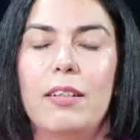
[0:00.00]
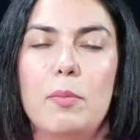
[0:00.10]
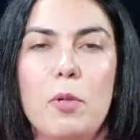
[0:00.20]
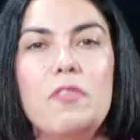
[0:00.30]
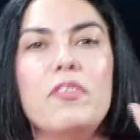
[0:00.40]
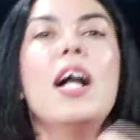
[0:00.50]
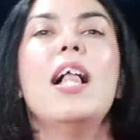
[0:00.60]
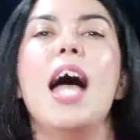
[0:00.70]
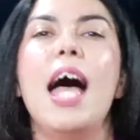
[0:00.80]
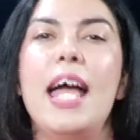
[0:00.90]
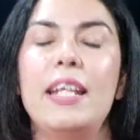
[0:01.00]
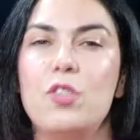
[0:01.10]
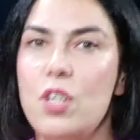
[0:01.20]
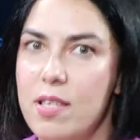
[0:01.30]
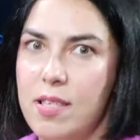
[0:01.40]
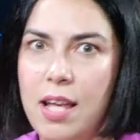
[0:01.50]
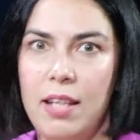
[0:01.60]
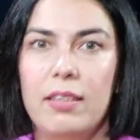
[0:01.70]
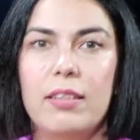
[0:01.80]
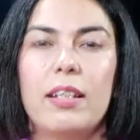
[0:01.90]
above and just
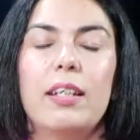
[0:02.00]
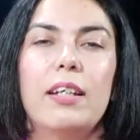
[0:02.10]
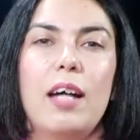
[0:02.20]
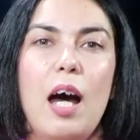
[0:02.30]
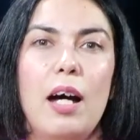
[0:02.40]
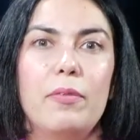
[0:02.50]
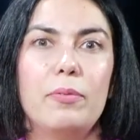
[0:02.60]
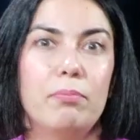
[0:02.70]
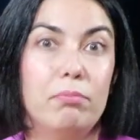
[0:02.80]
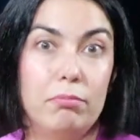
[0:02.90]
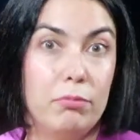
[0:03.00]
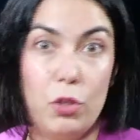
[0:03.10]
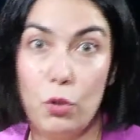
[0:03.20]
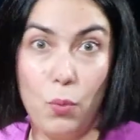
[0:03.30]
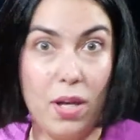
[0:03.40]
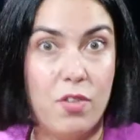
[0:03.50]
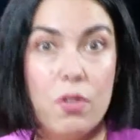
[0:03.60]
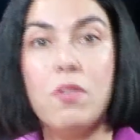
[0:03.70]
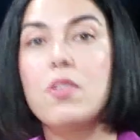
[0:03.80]
send your questions.